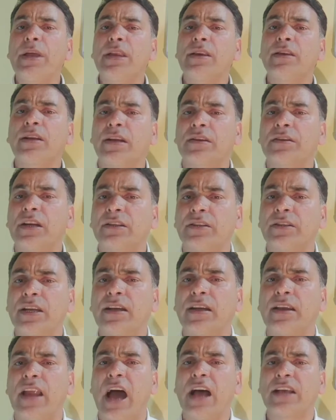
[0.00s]
been conducting
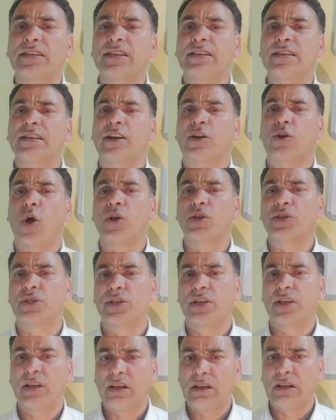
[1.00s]
classes across
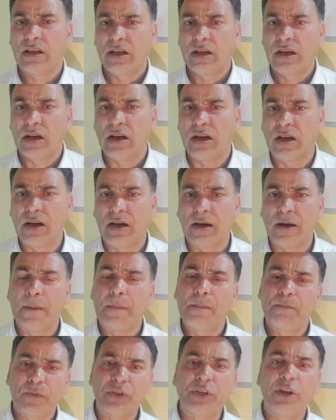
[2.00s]

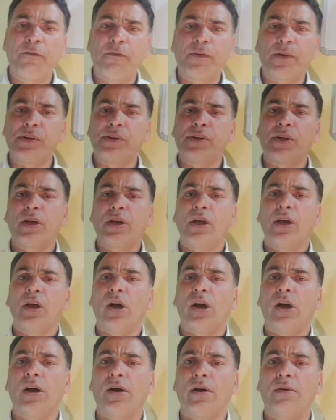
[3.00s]
different
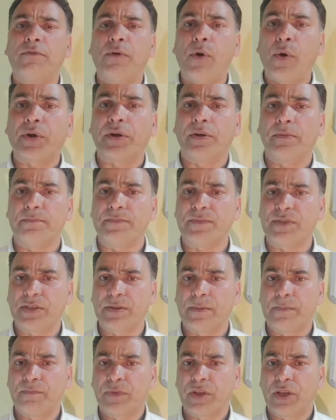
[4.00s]
forums.
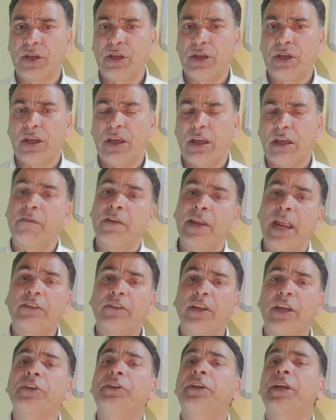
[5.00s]
Even at
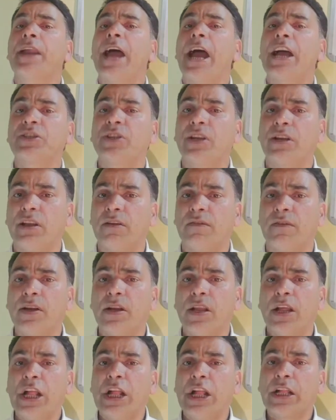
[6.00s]
the international
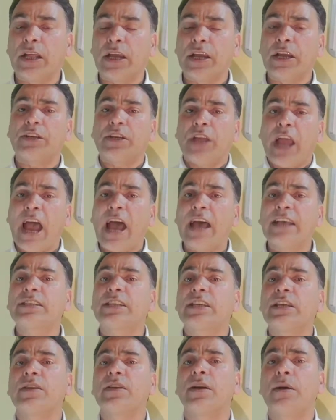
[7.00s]
level, it has
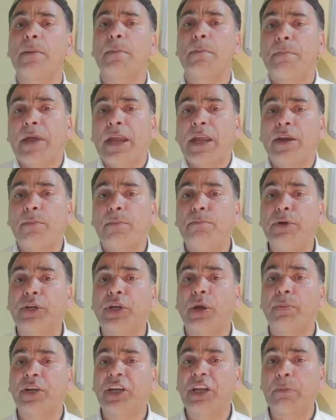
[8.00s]
made a bit
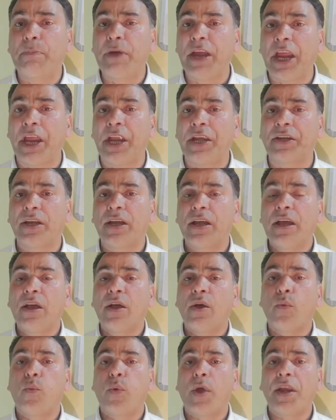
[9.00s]
of debate
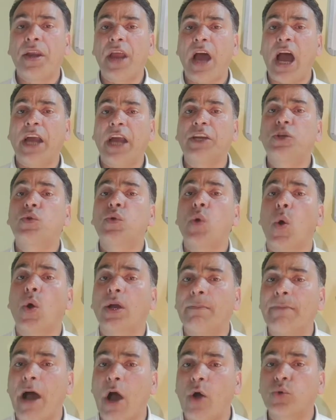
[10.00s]
when I talk
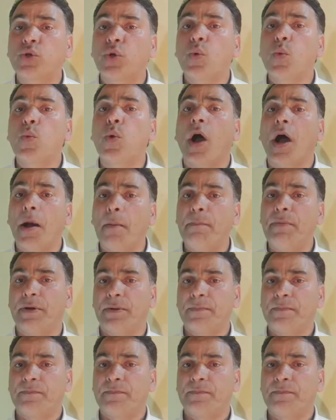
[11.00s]
about verb.